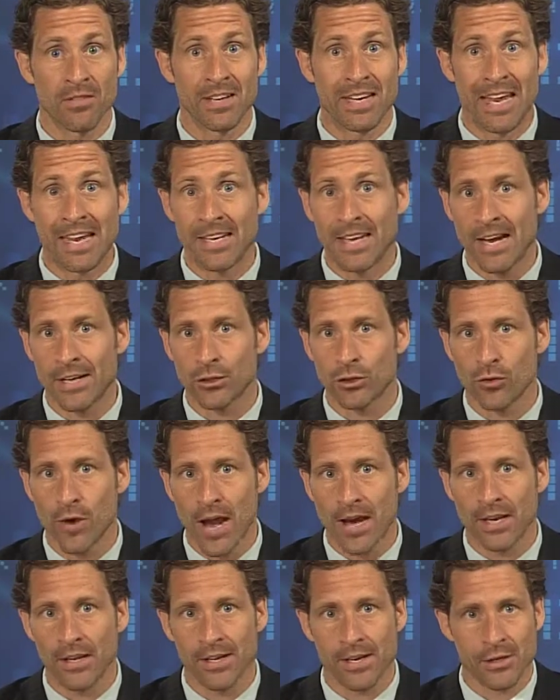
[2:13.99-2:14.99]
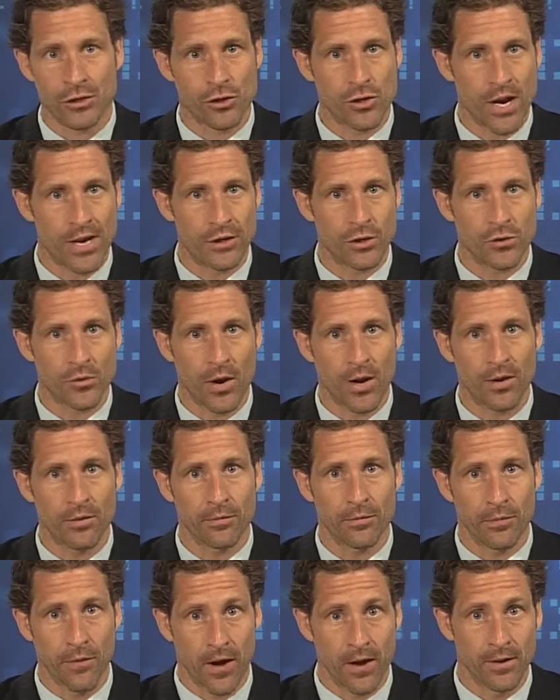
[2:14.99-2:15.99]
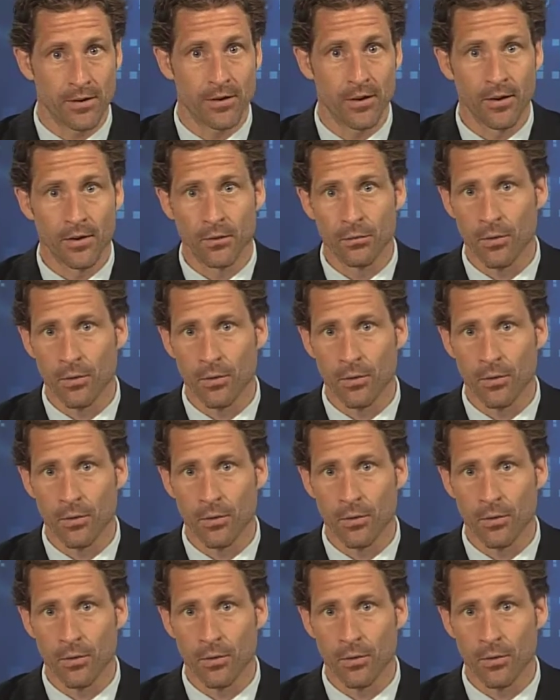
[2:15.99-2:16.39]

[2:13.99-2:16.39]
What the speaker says: an index tracking exchange-traded fund